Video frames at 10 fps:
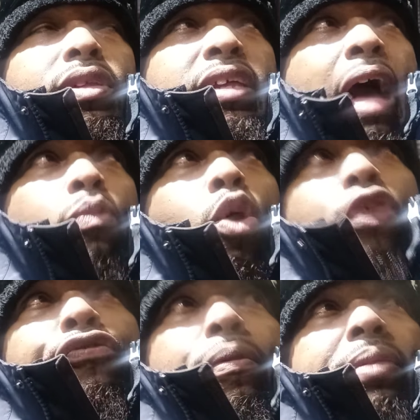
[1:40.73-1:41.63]
y'all
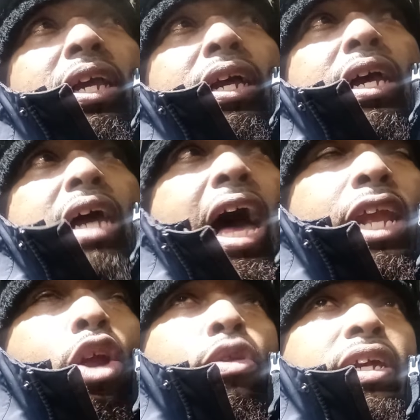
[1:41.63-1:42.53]
worked for me i
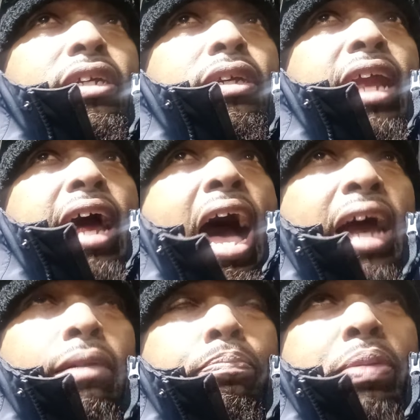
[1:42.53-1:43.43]
learned
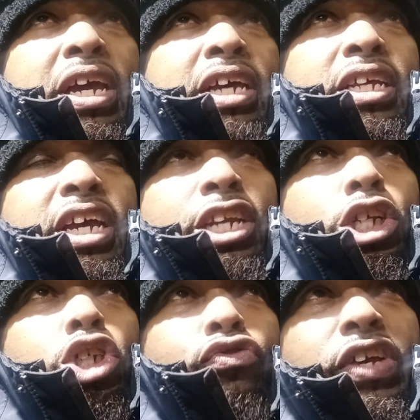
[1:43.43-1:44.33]
how to bid in
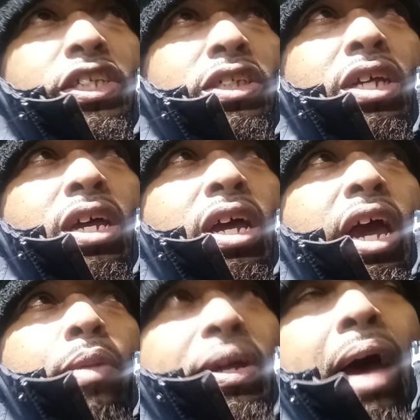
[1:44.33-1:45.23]
the streets
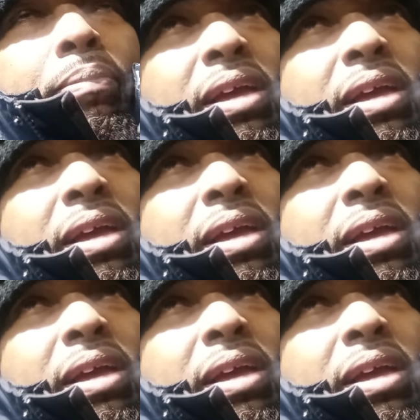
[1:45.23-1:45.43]
and what i